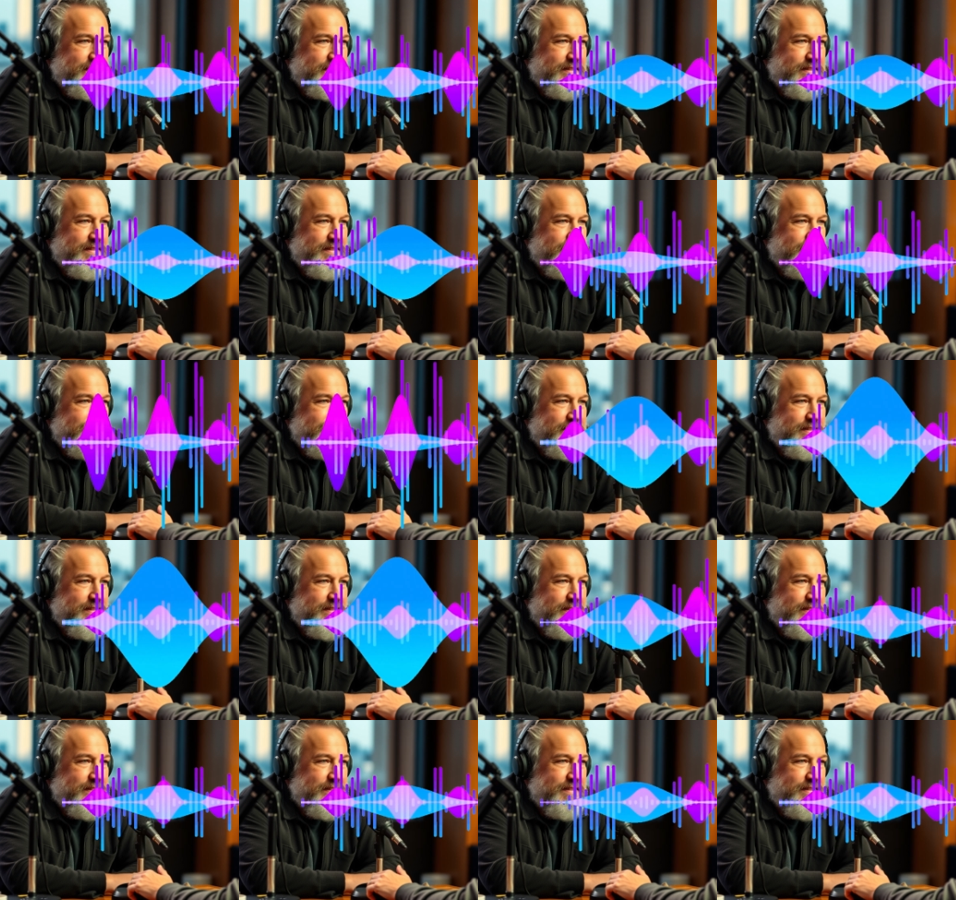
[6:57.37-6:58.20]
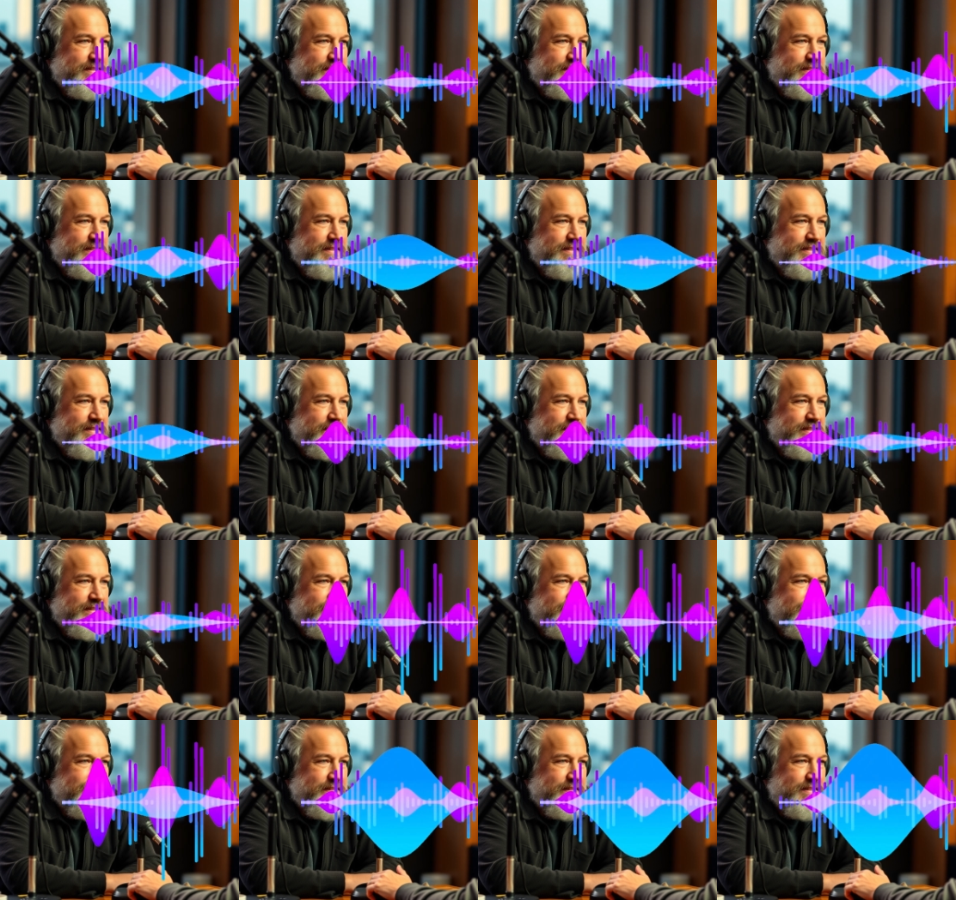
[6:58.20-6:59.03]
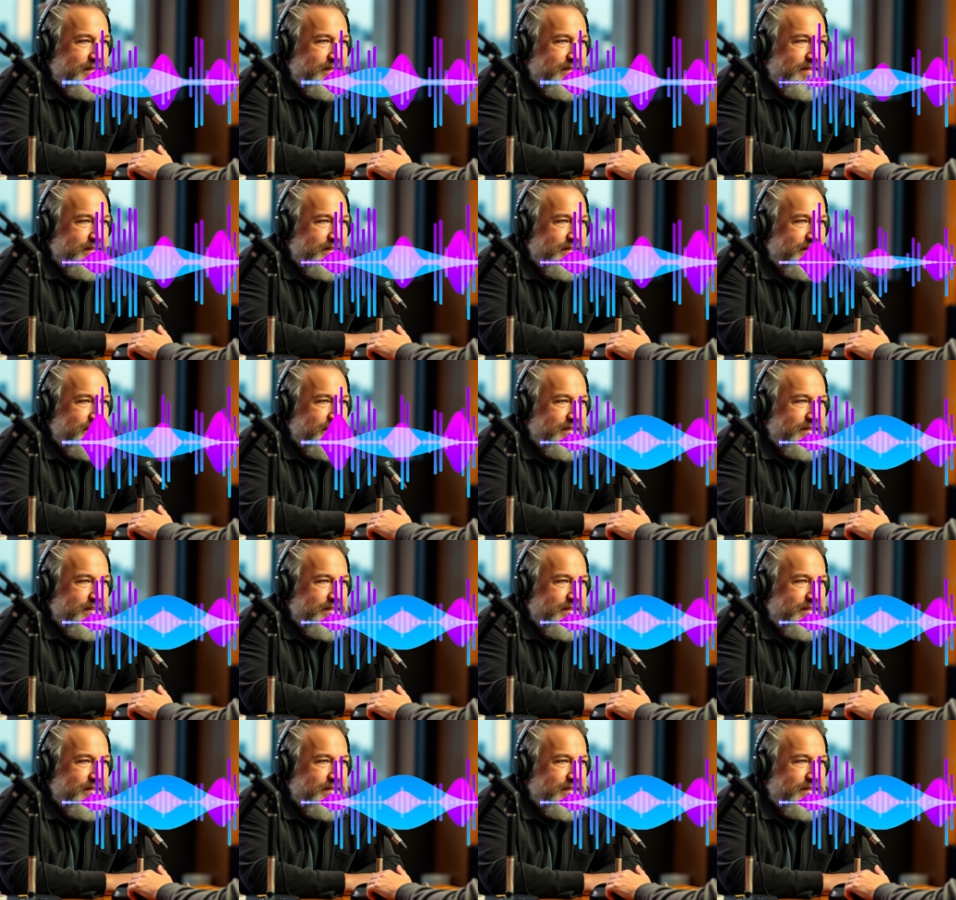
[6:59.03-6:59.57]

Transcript: and how people were really